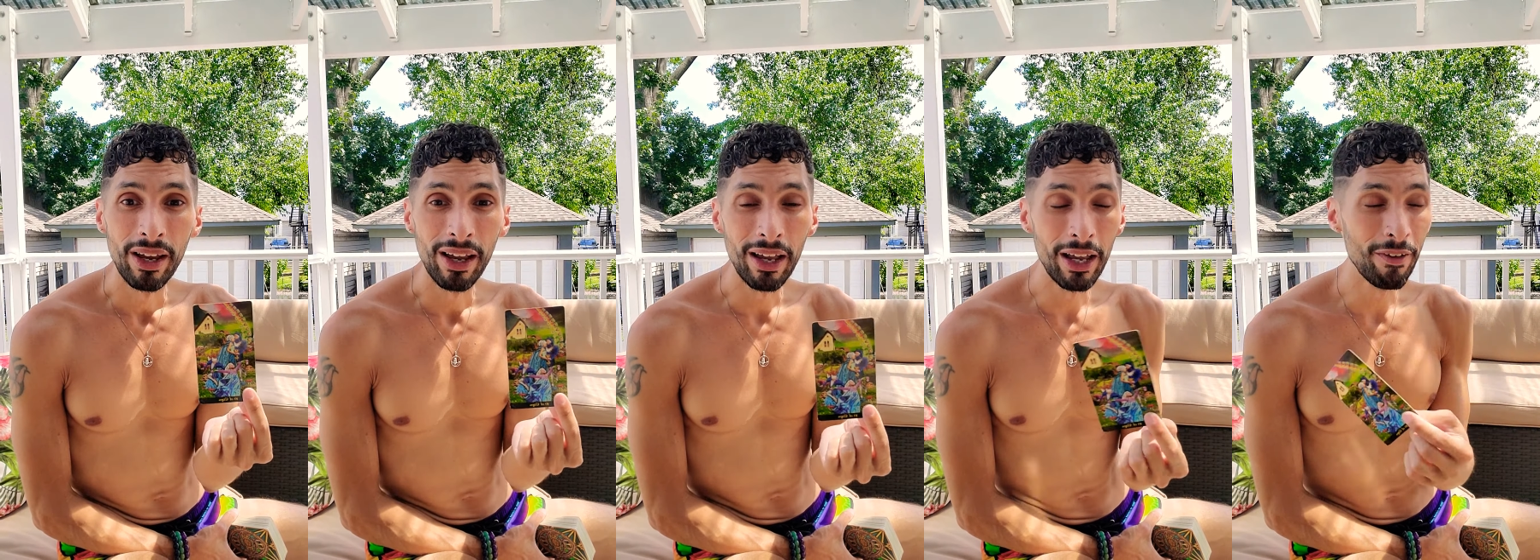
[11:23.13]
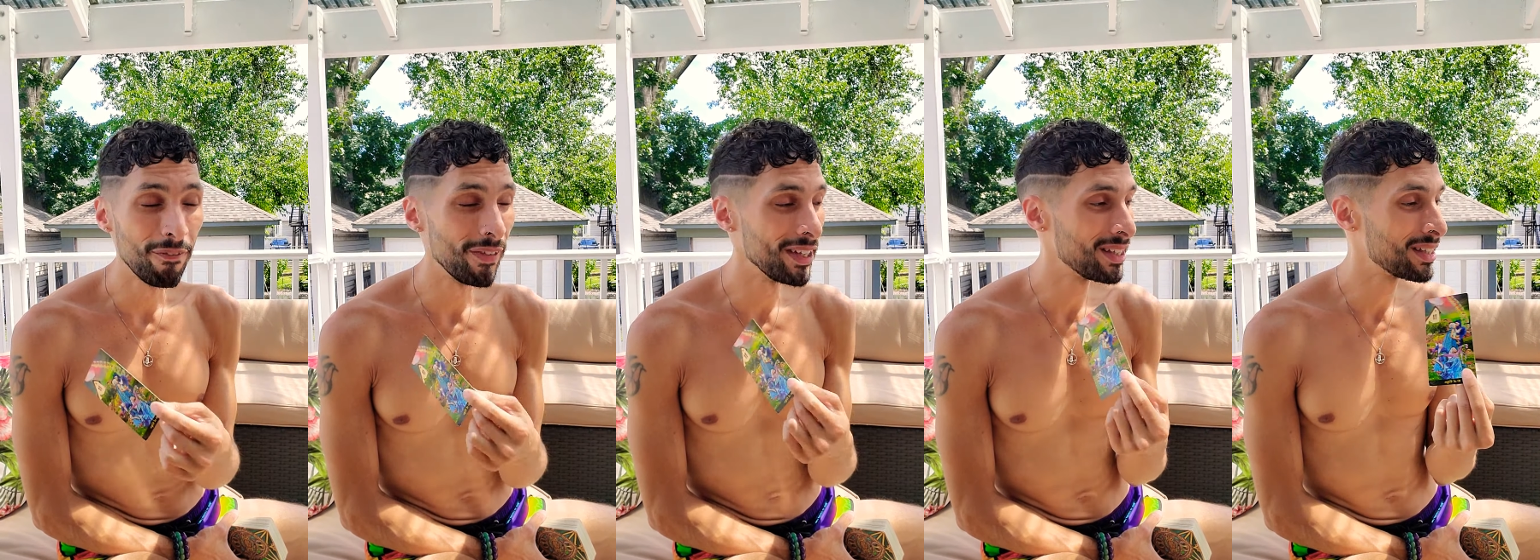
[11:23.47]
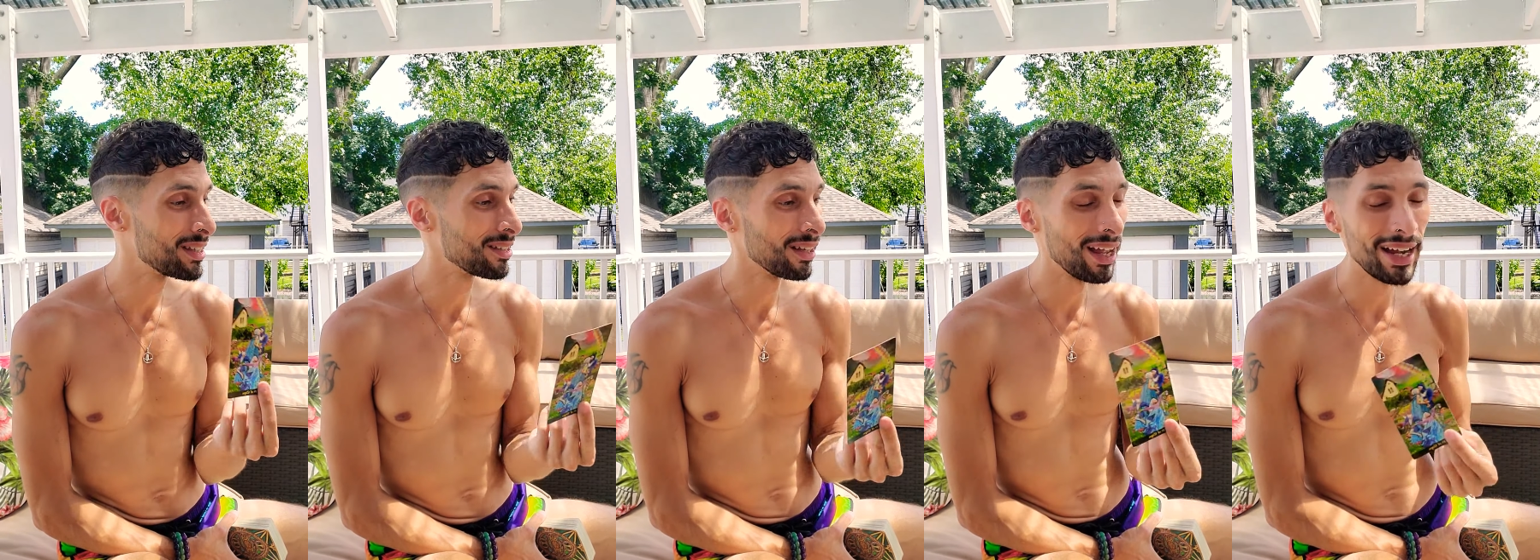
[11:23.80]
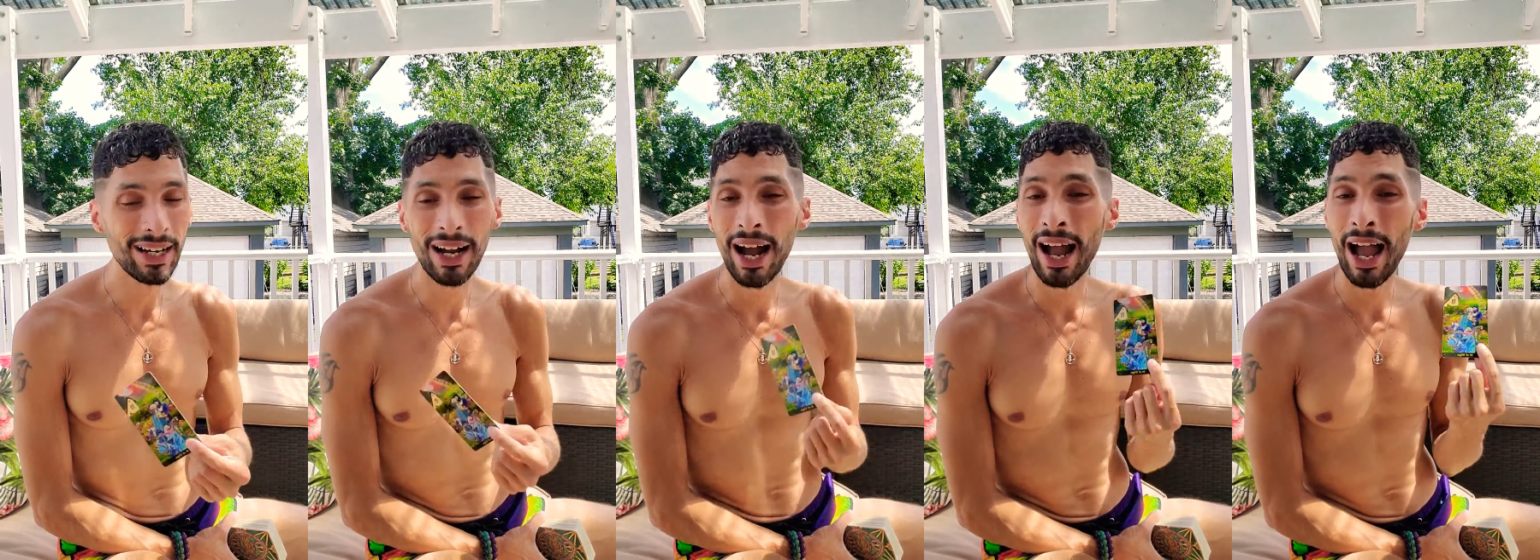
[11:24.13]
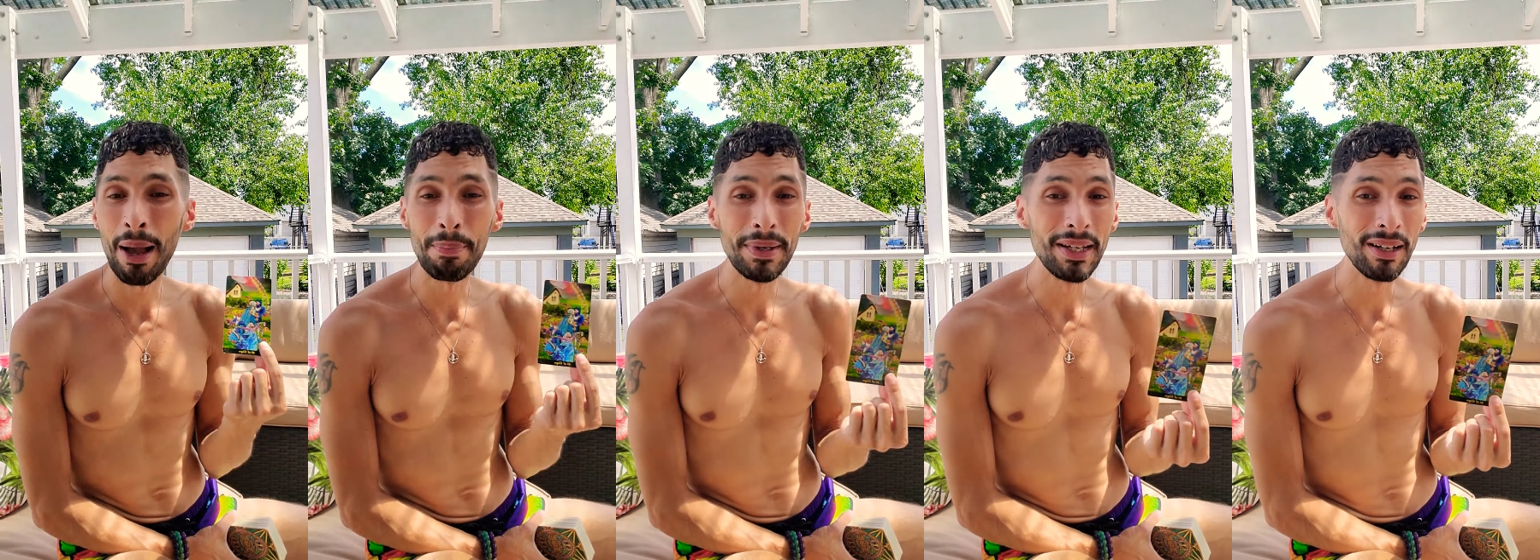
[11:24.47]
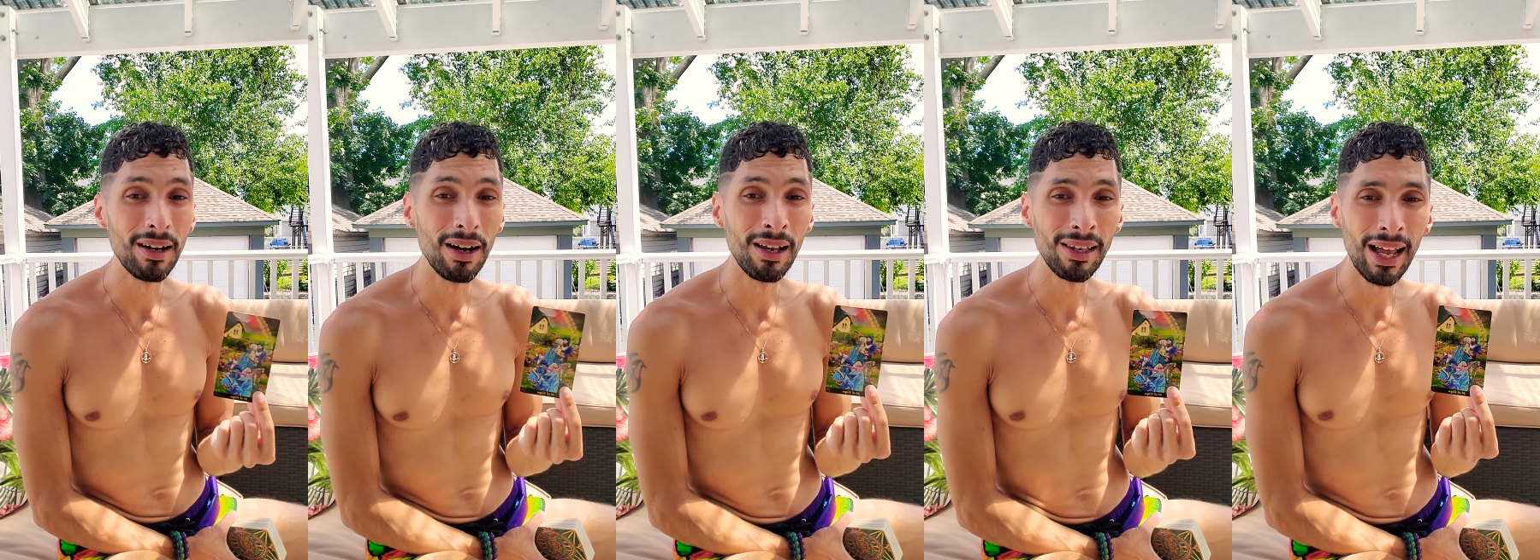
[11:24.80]
if it's like
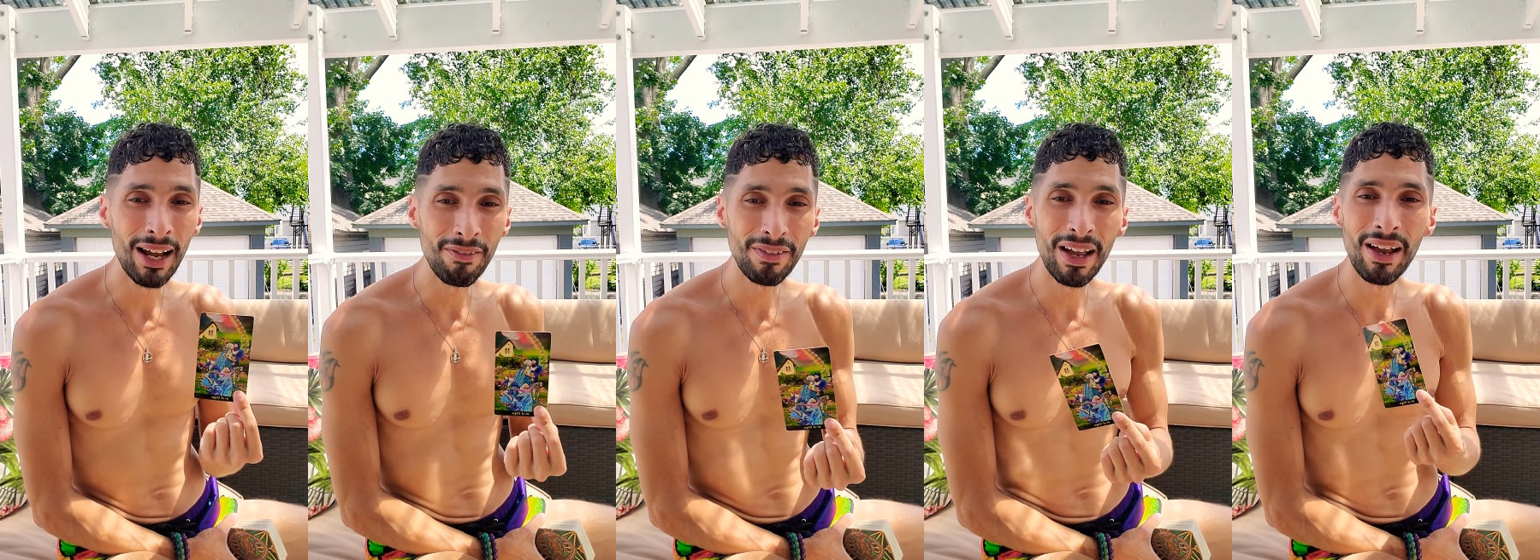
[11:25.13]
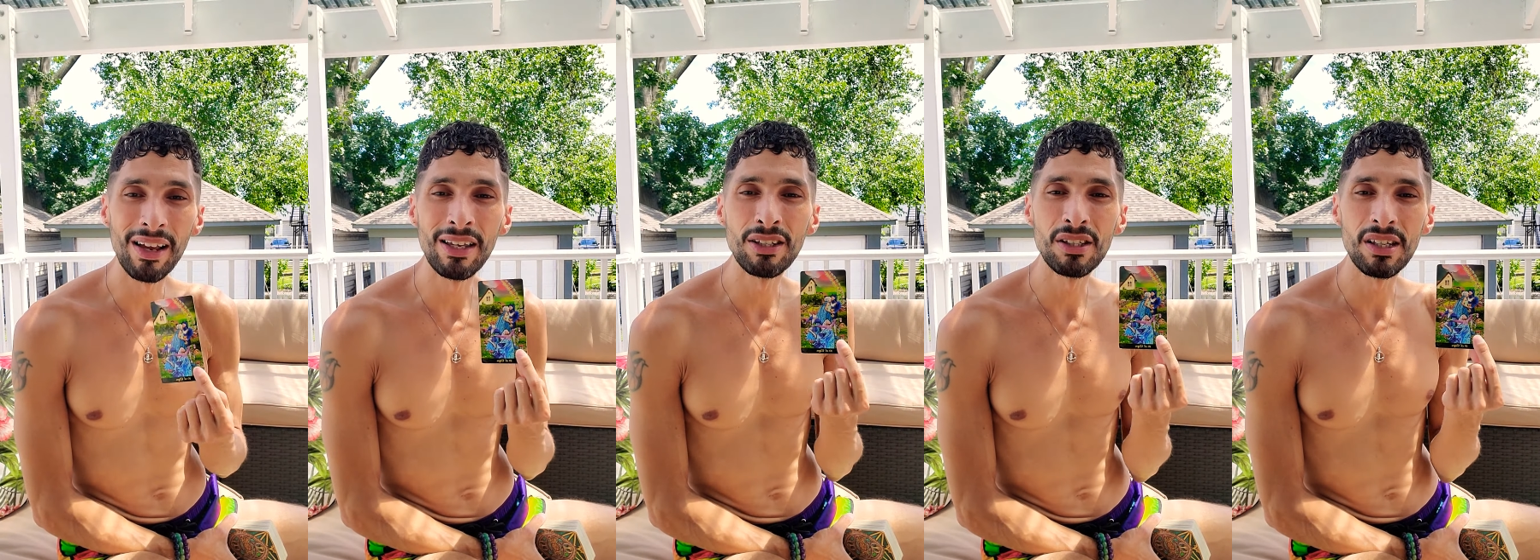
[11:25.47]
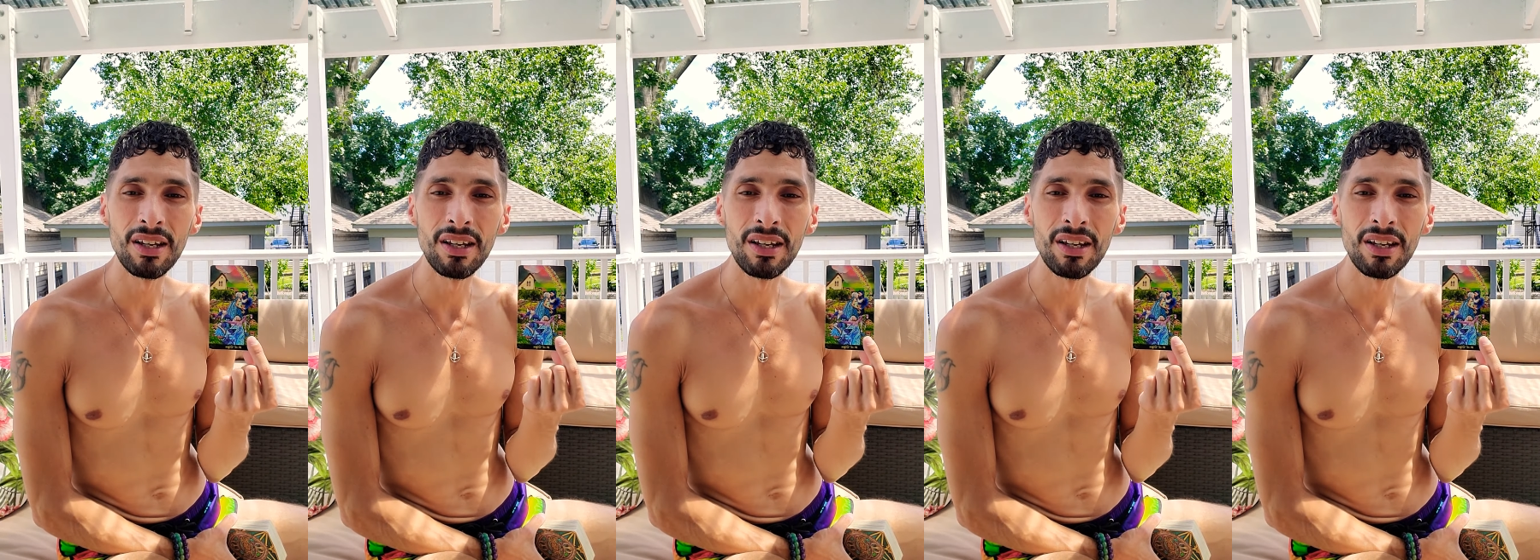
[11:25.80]
a life that is